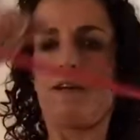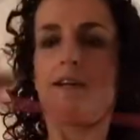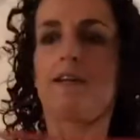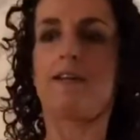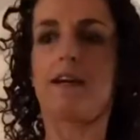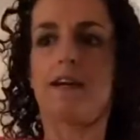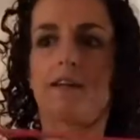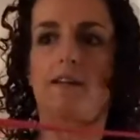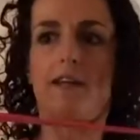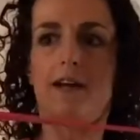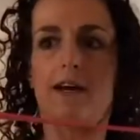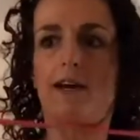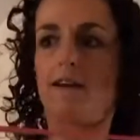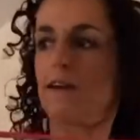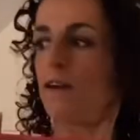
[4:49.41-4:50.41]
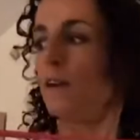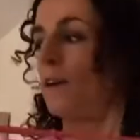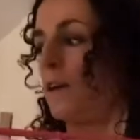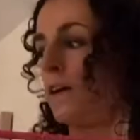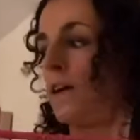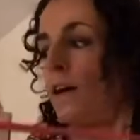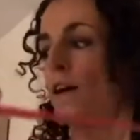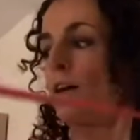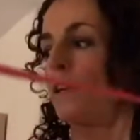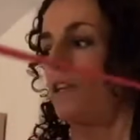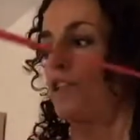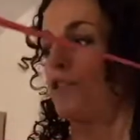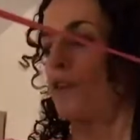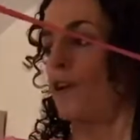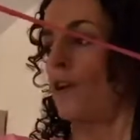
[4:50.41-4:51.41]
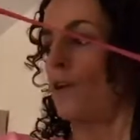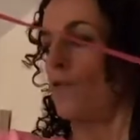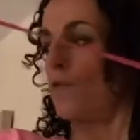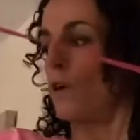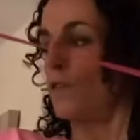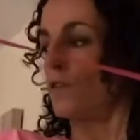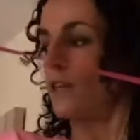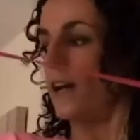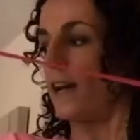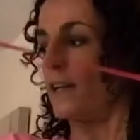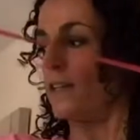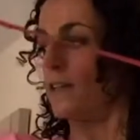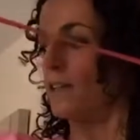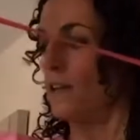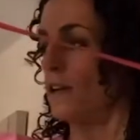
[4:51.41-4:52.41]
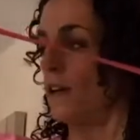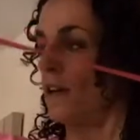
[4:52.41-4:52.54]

in your hand there and literally rotate.